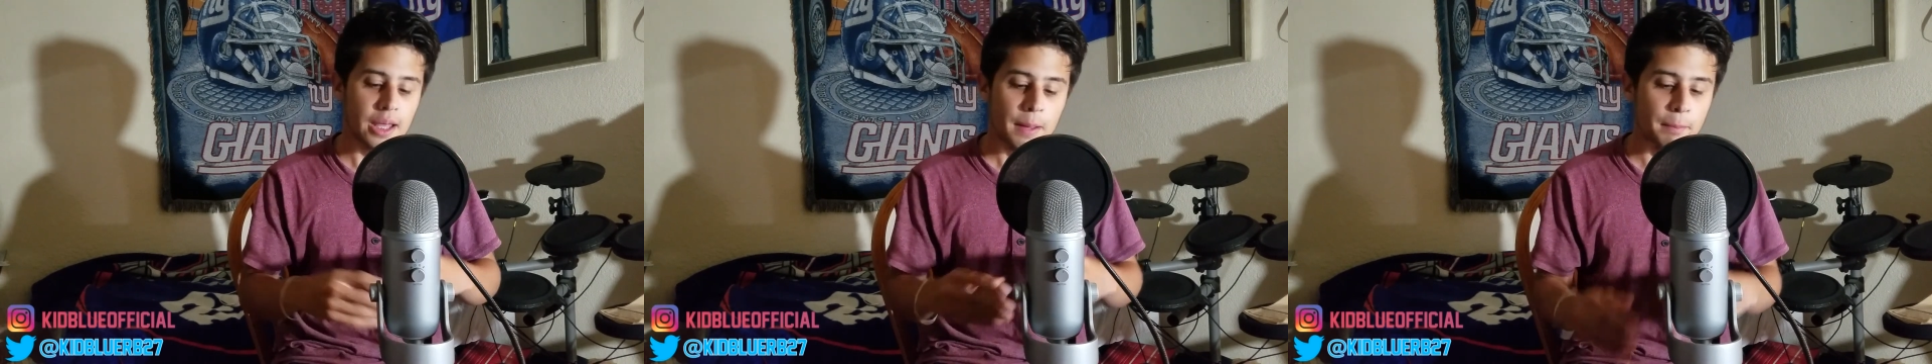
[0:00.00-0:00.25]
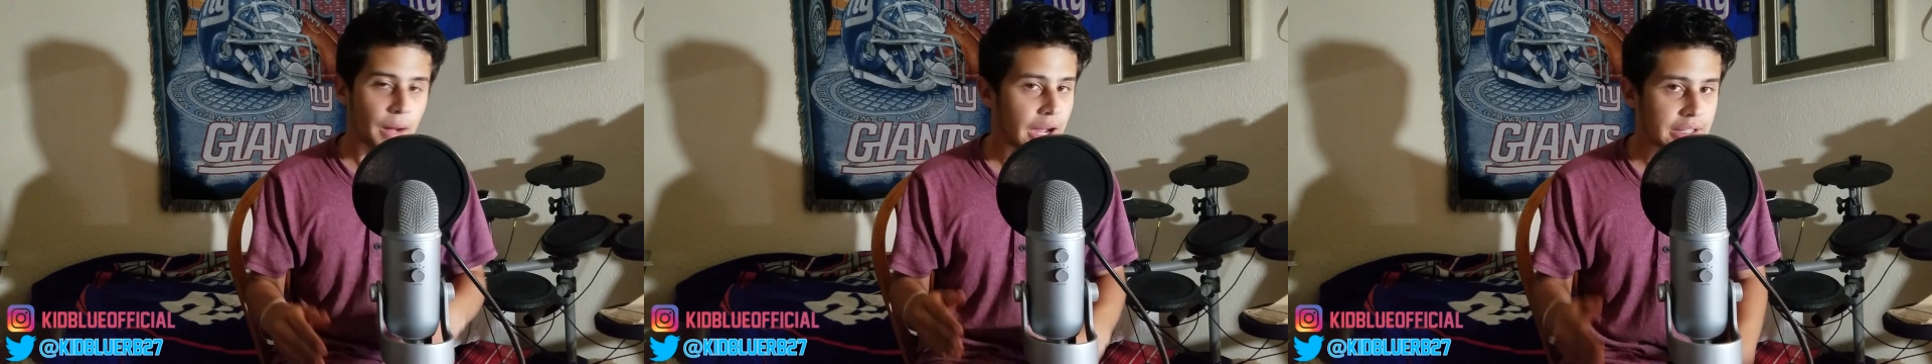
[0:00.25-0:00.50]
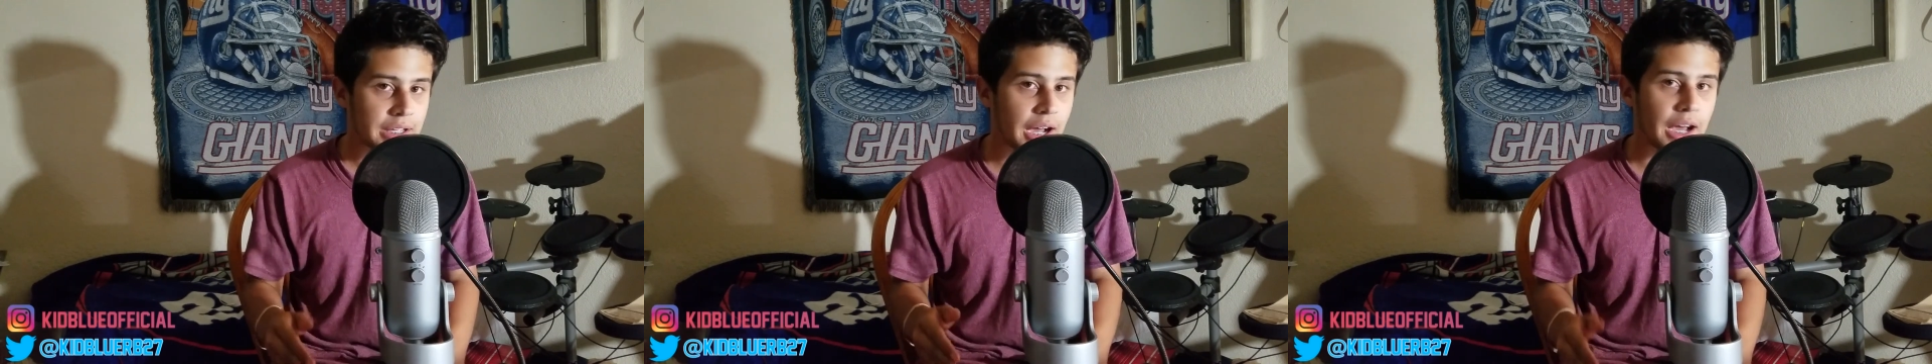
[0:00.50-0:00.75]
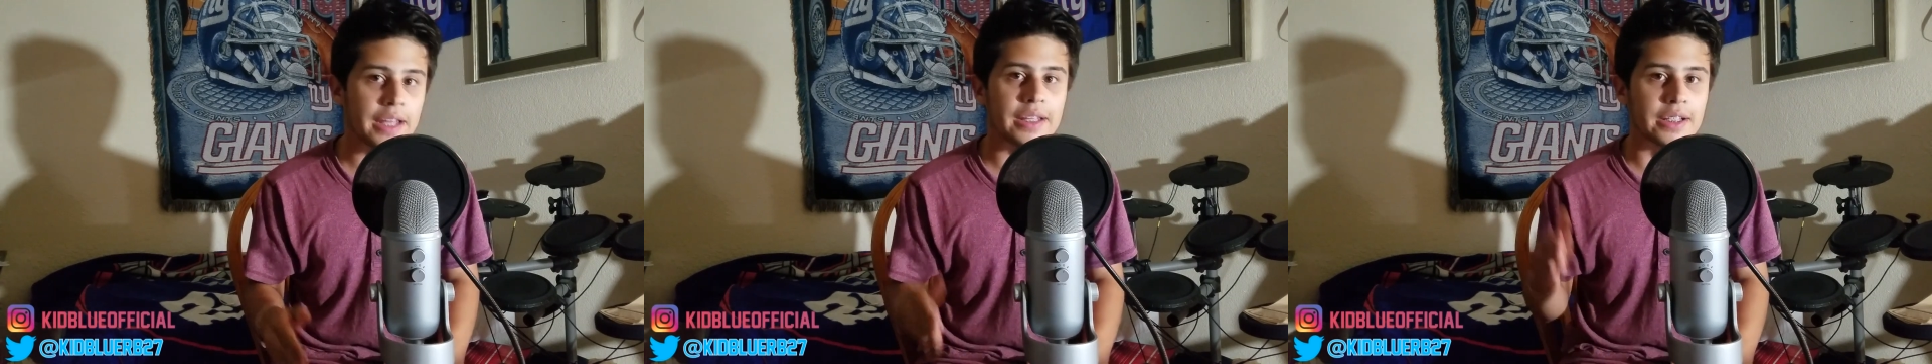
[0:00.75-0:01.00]
My
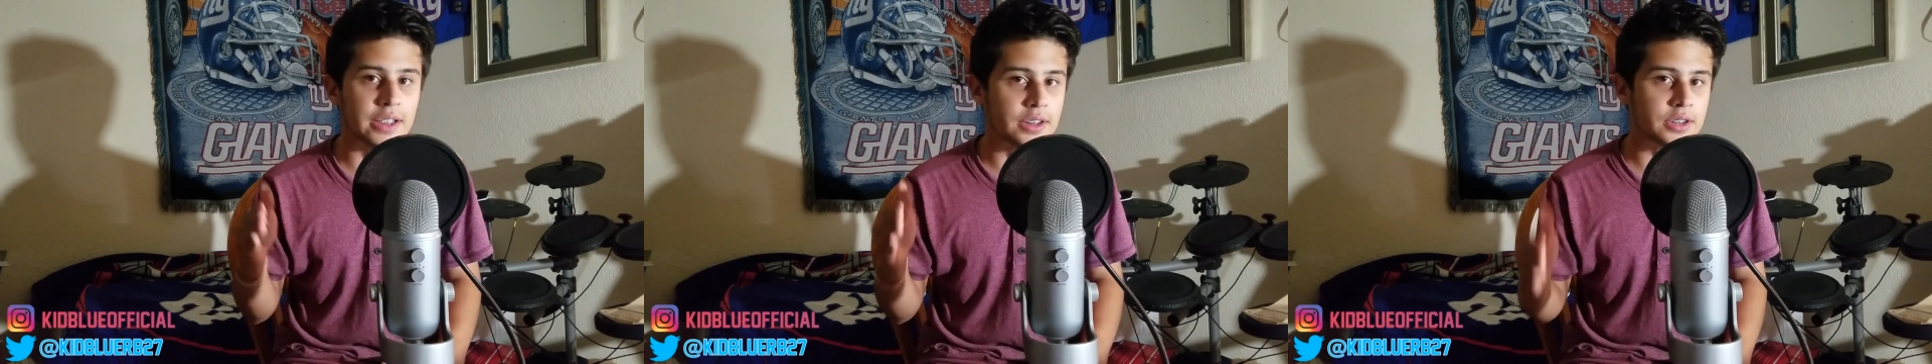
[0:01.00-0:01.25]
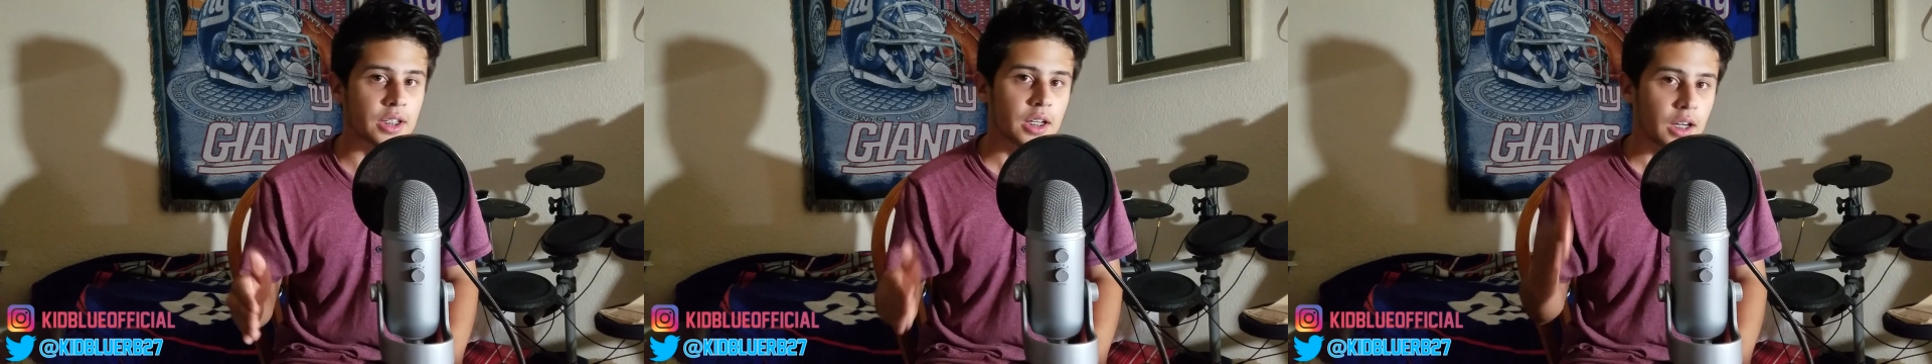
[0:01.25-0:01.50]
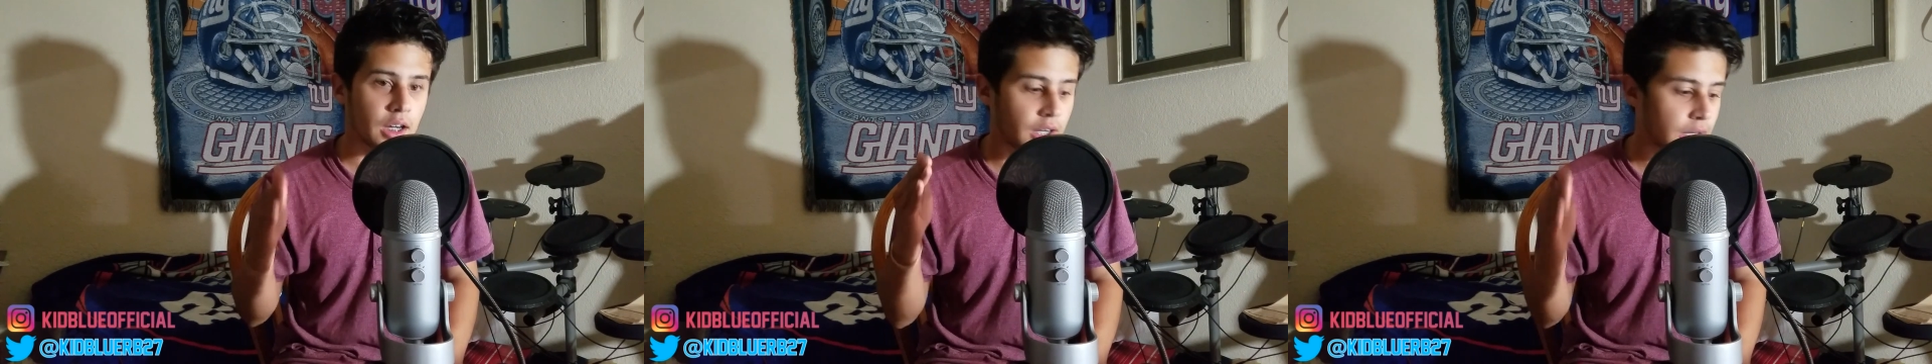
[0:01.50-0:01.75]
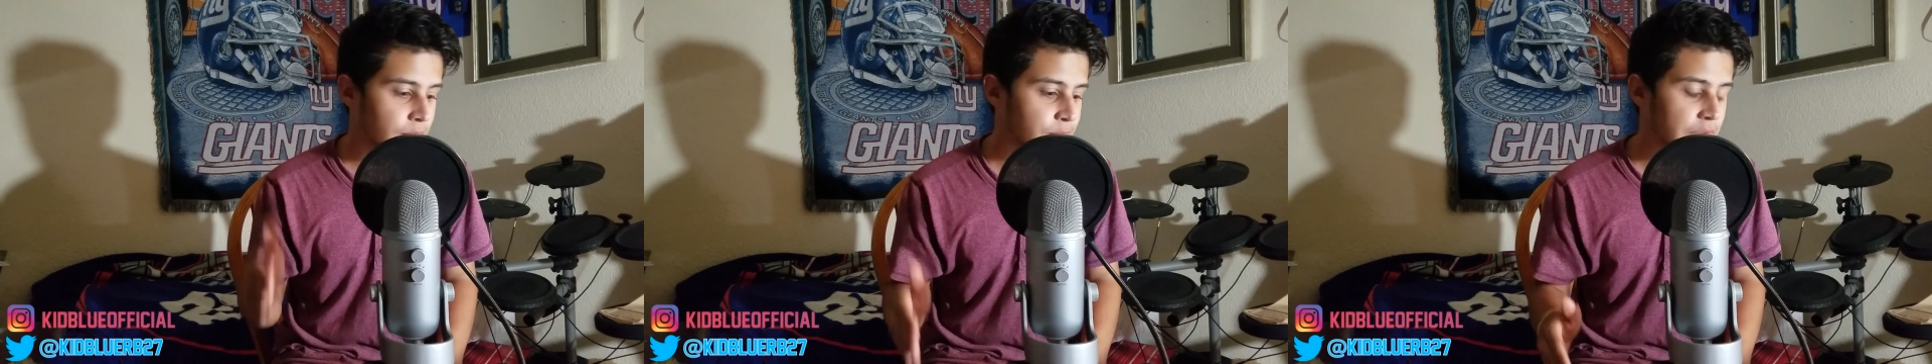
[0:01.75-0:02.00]
guy is
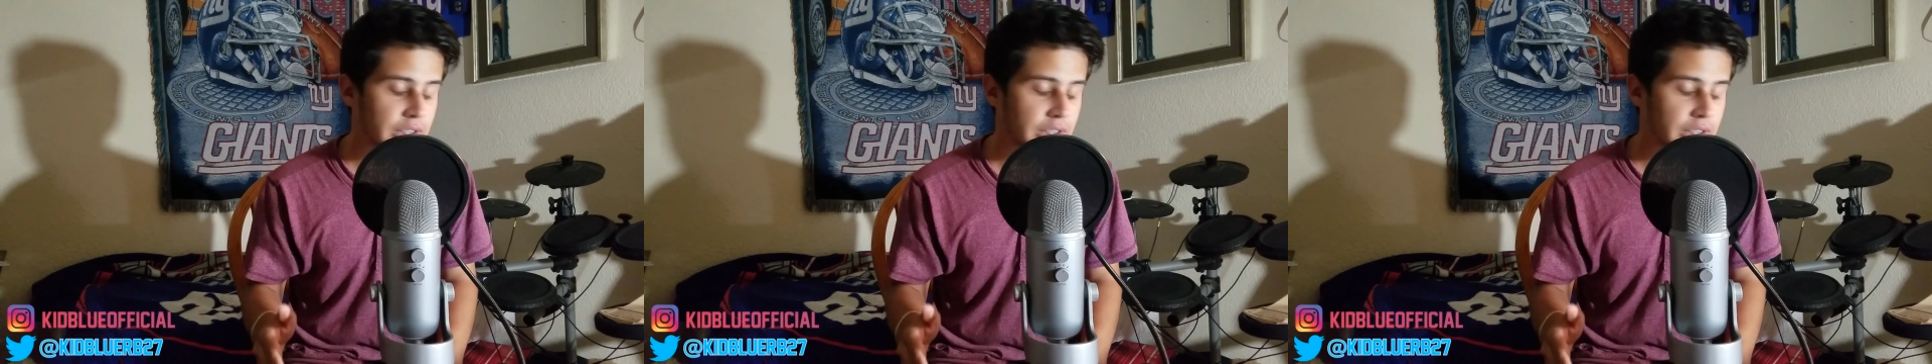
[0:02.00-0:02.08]
um,